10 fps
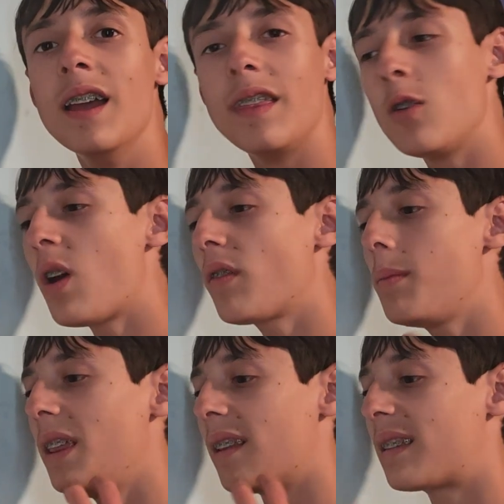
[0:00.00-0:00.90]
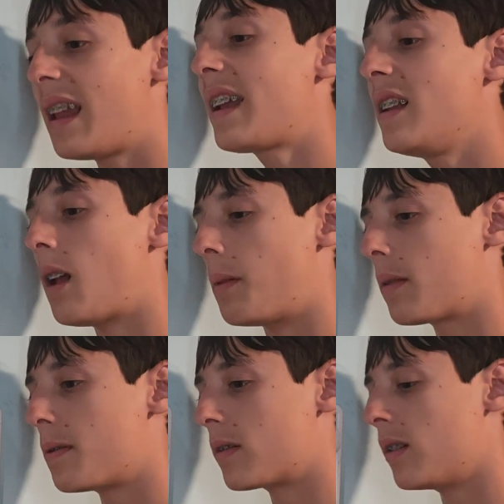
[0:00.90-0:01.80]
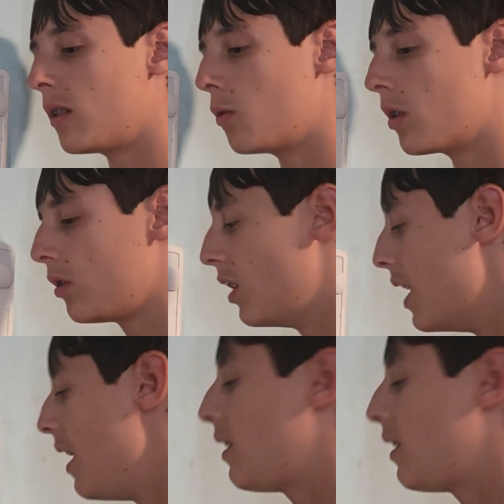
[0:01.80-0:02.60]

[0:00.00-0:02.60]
Then you have to be the second dumbest person in the world